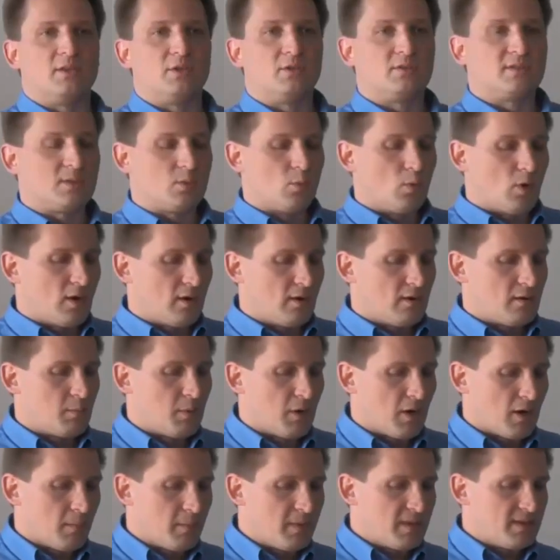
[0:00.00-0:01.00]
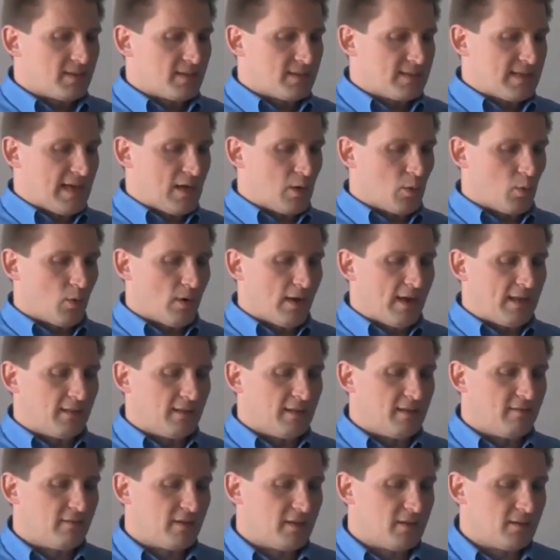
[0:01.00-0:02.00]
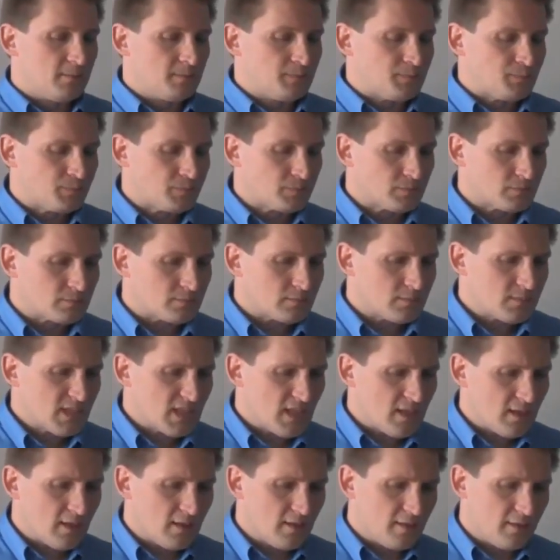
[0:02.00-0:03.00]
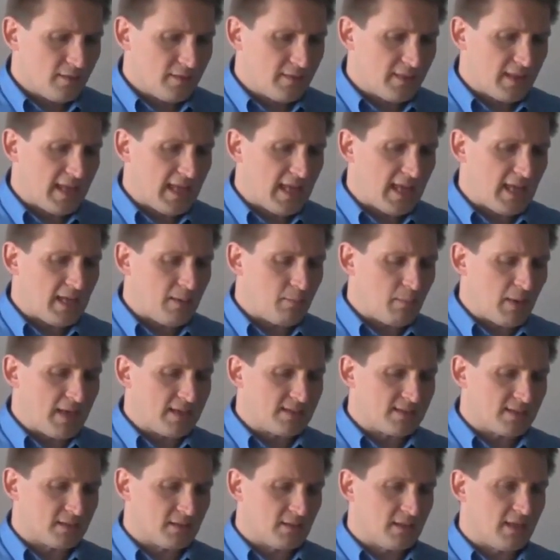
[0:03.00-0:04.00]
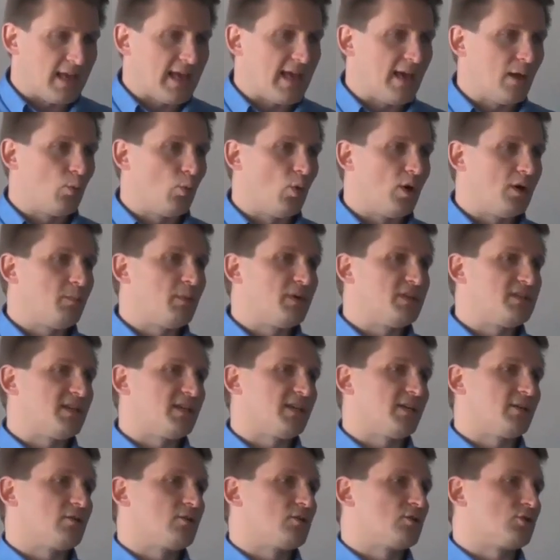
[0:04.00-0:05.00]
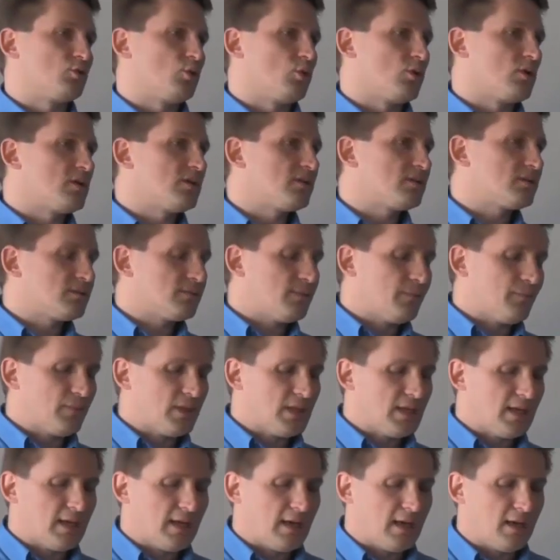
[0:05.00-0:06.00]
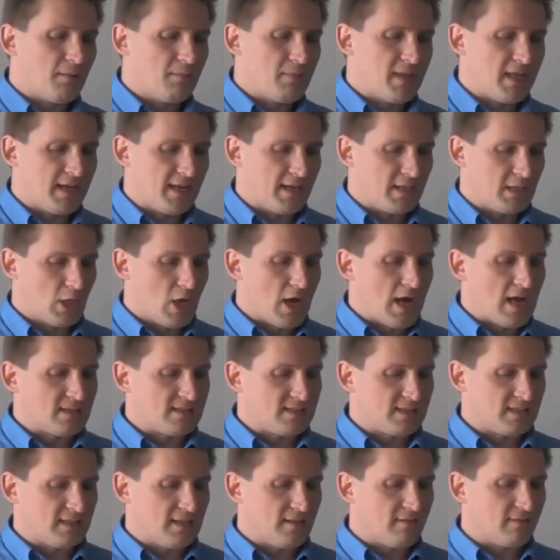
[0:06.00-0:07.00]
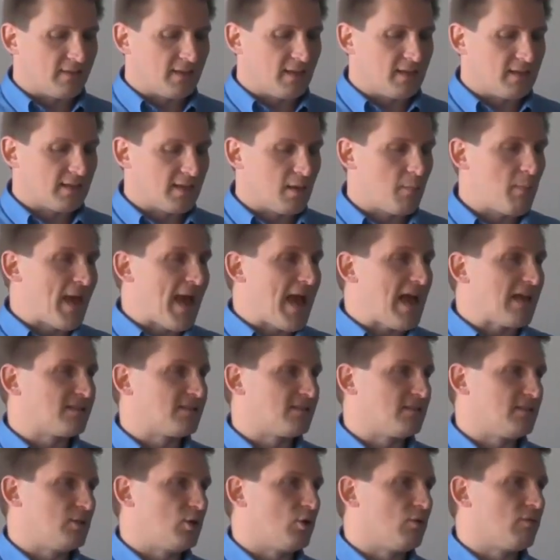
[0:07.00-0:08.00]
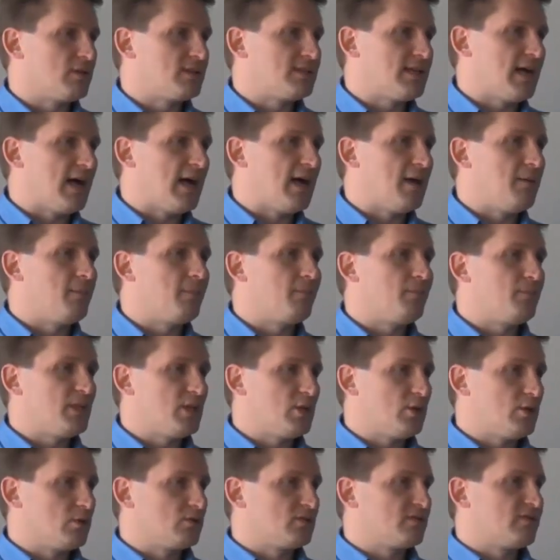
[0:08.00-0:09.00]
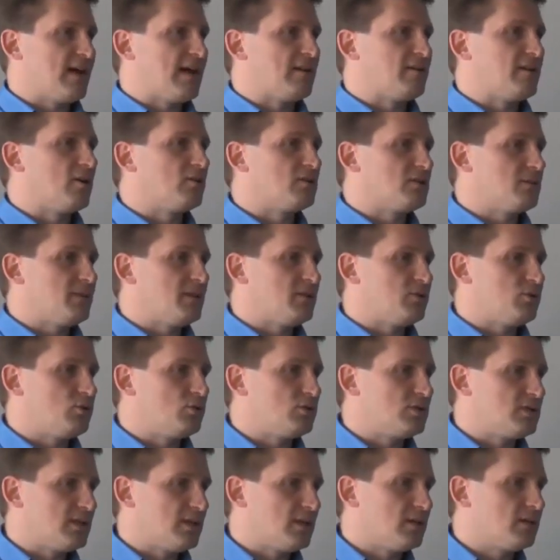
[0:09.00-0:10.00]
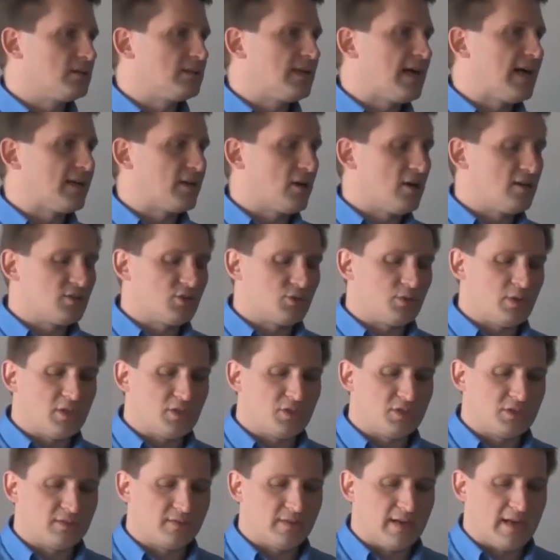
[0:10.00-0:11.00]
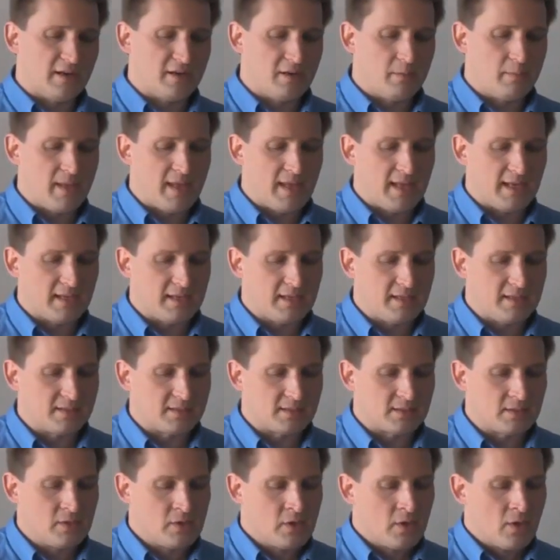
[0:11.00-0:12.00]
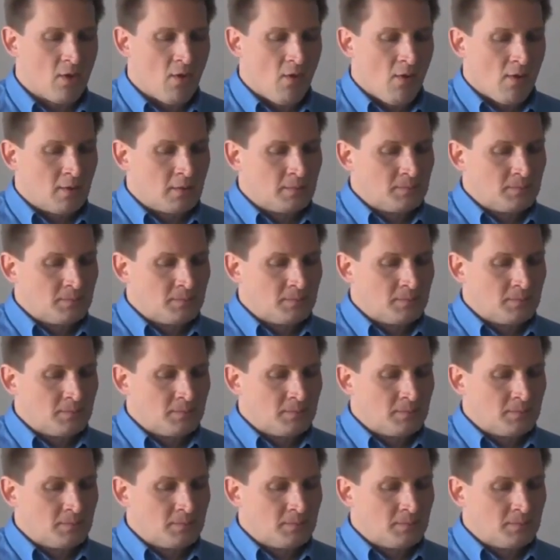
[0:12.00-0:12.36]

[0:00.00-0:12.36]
in the Littleton Water Department, the town where I live in. They basically had one particular source that had lost significant capacity over time. It was found out to be due to high concentrations of iron and manganese.